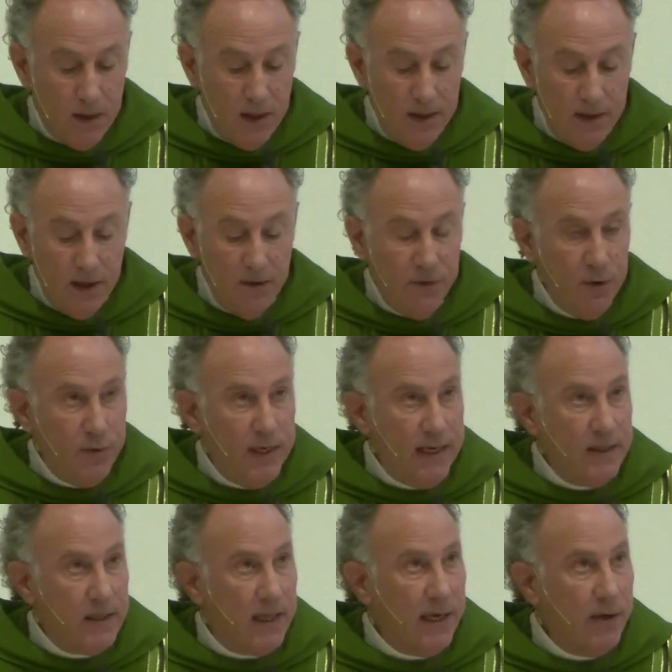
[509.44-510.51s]
Then a few
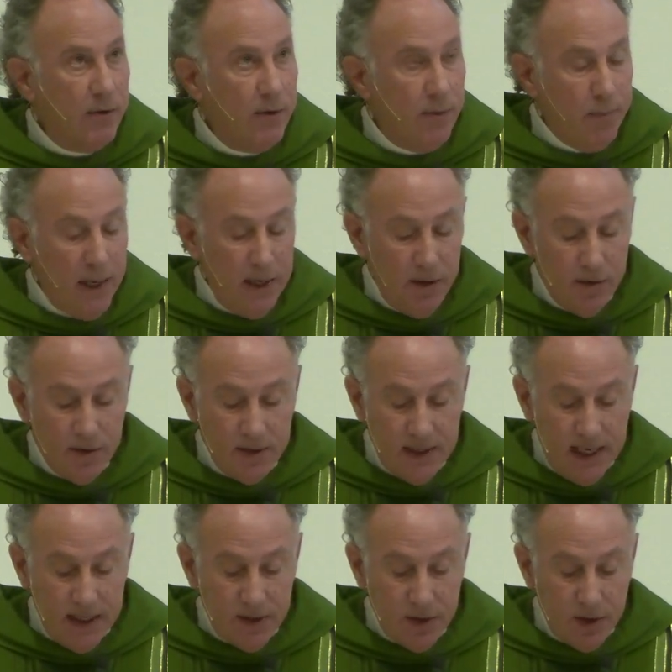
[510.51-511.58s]
days later, the baker is
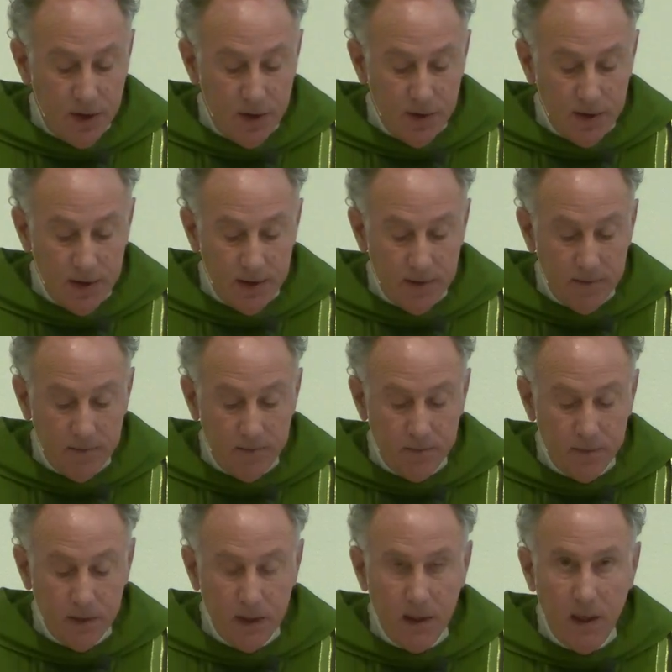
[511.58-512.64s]
executed.
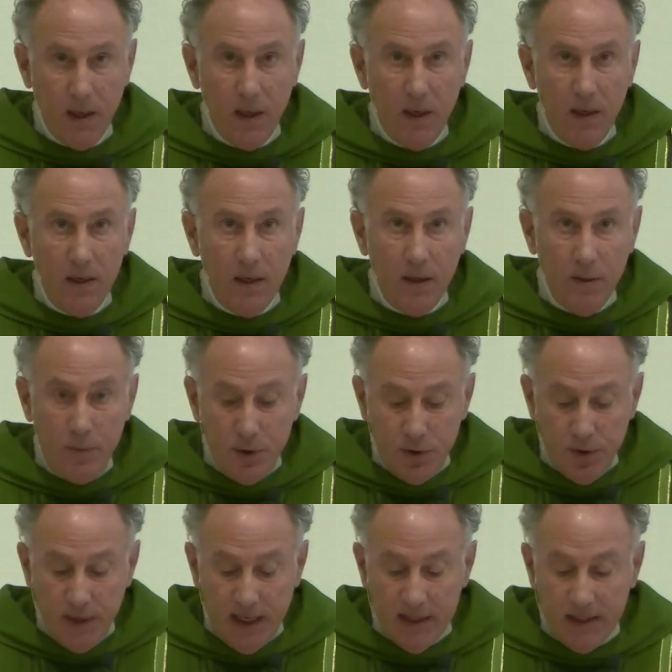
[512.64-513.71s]
Now, the
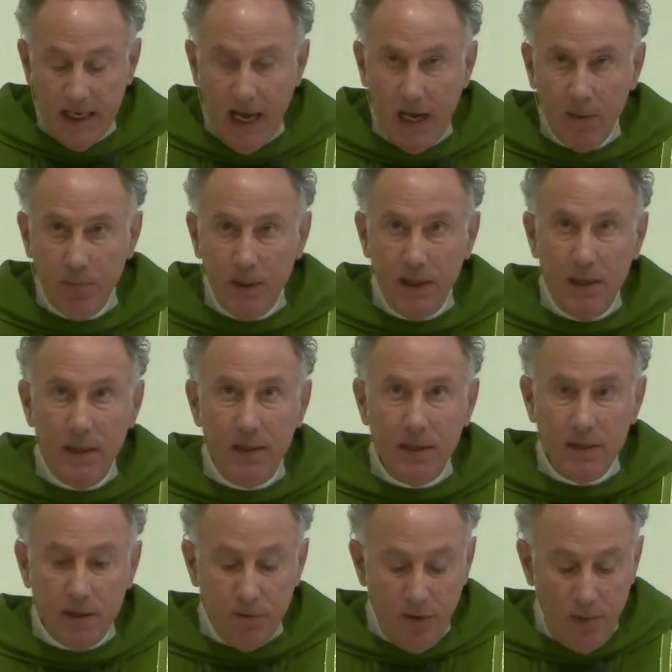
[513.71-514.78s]
butcher gets out, but he
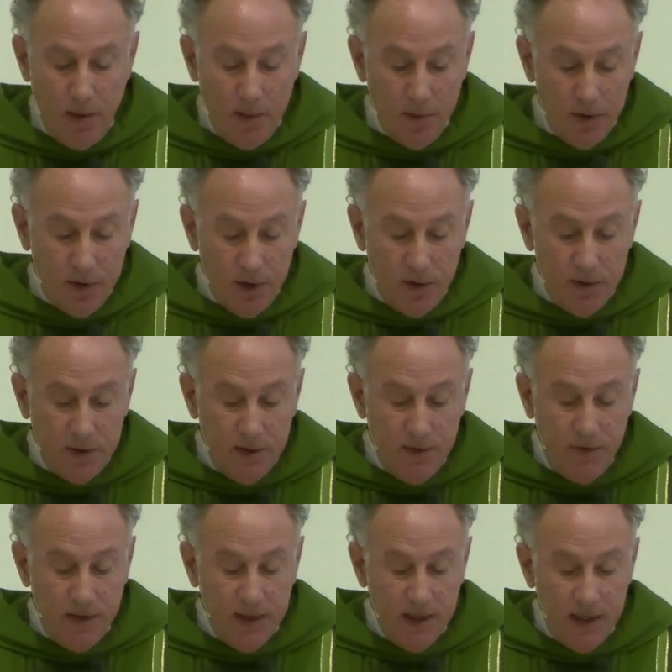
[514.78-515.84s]
doesn't remember
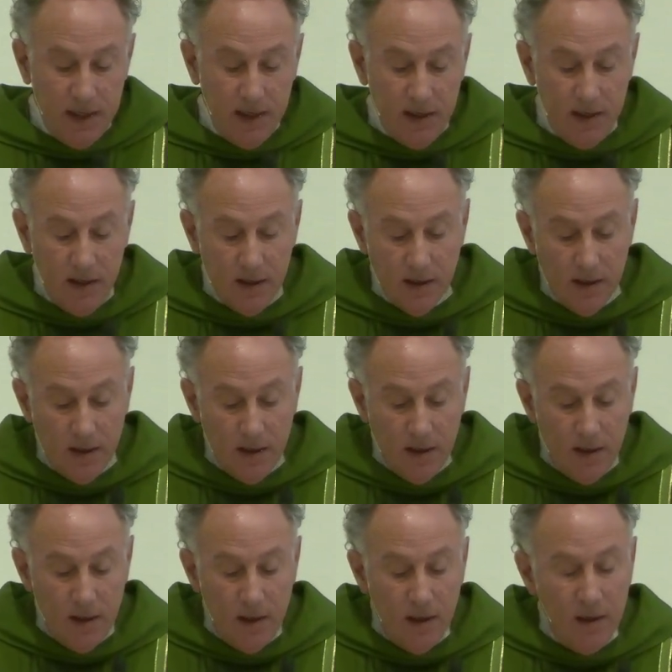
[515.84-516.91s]
Joseph, and he,
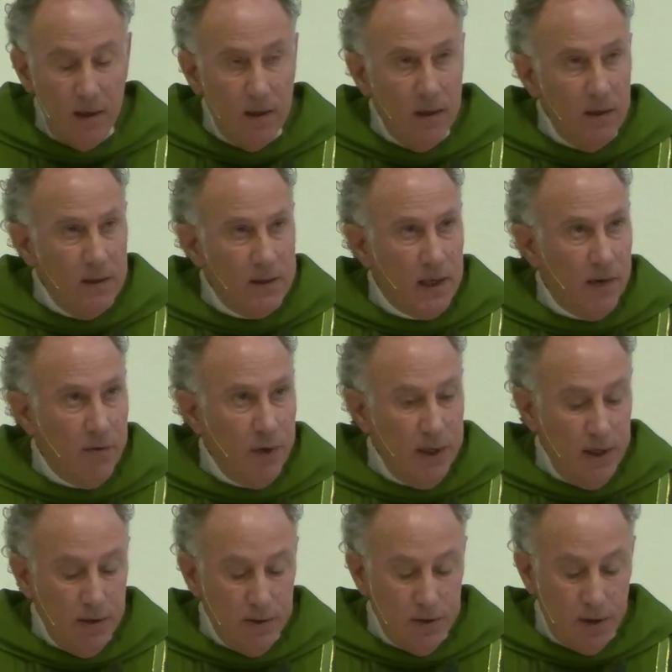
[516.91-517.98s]
several
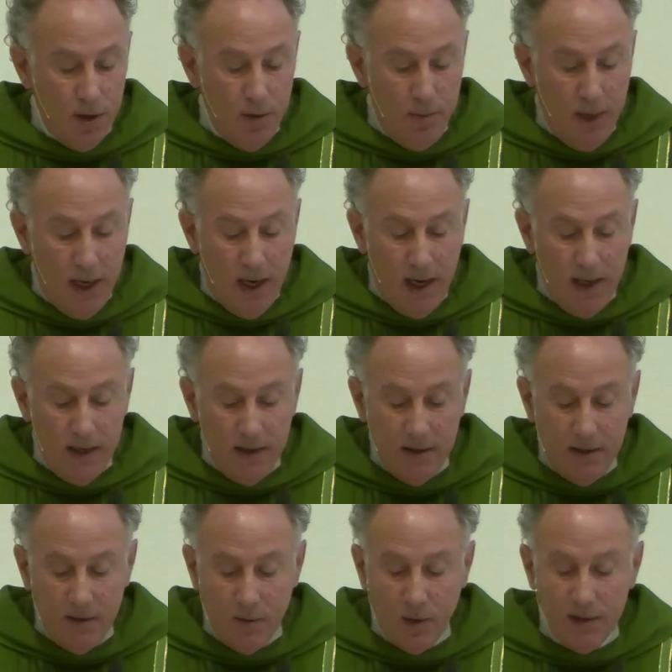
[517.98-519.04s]
years go by,
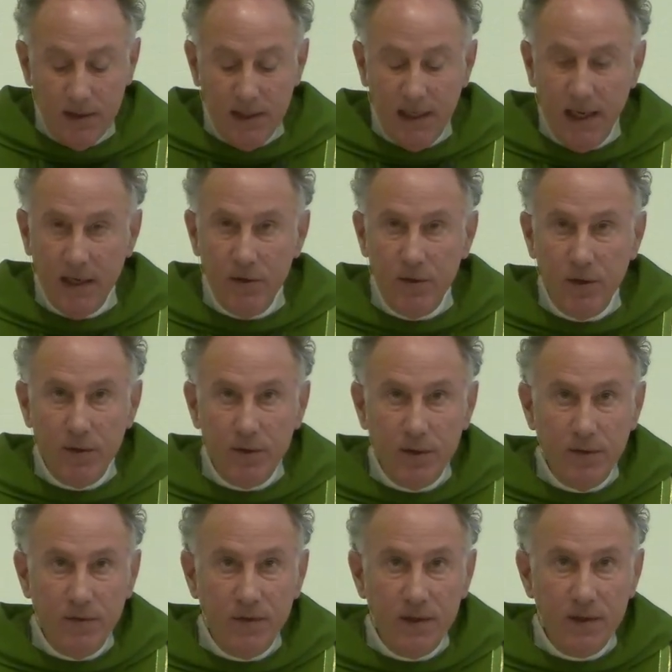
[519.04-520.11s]
and once again,
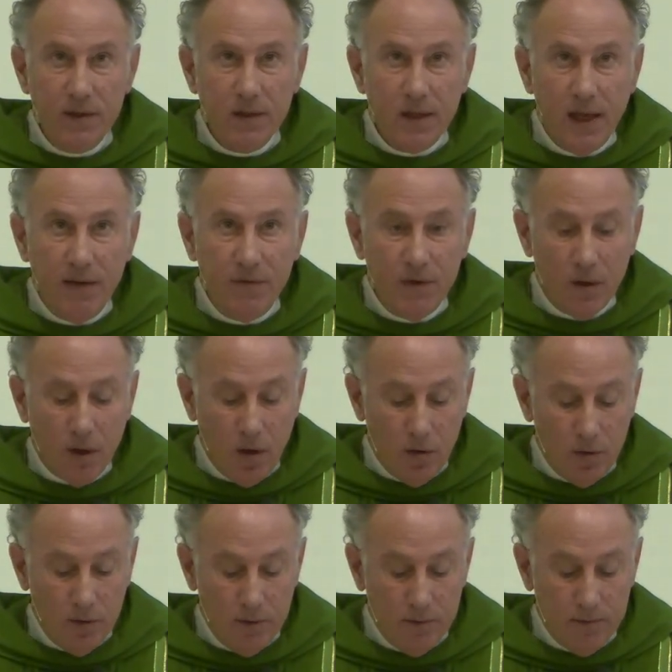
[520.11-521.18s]
Joseph is left
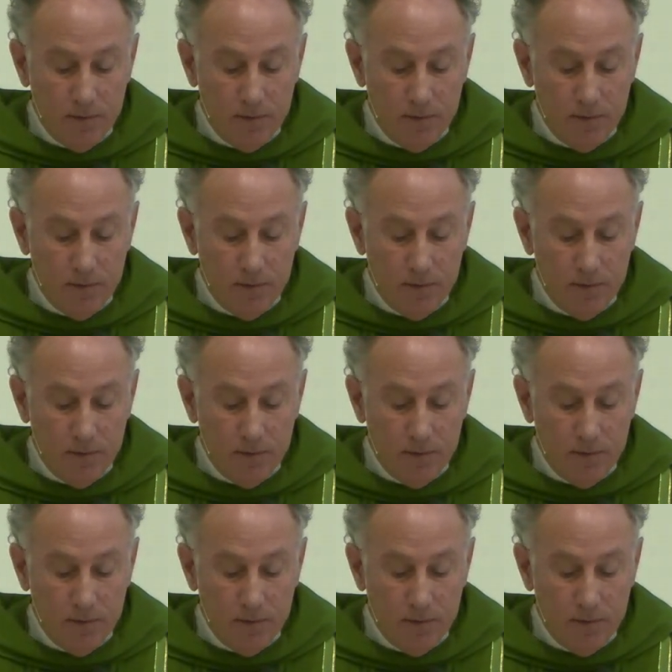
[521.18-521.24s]
alone.